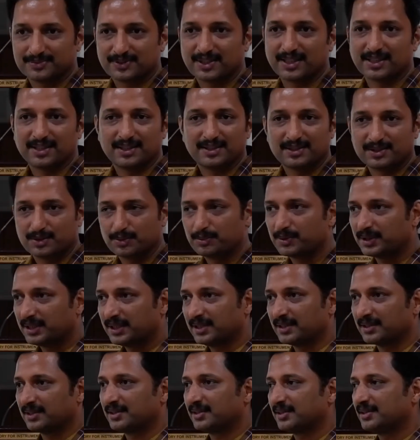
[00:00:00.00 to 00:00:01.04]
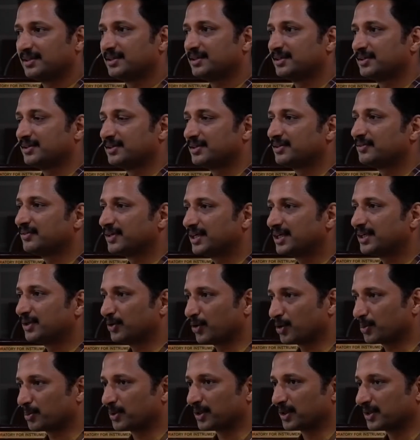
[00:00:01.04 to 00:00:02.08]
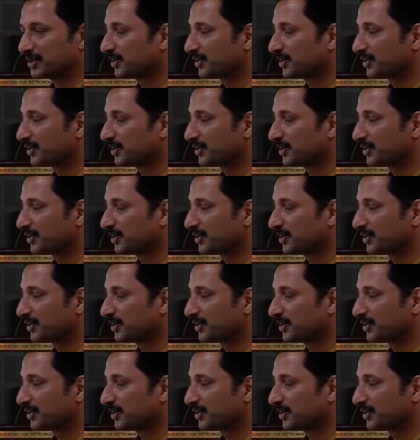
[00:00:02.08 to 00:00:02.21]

Okay, to be very normal.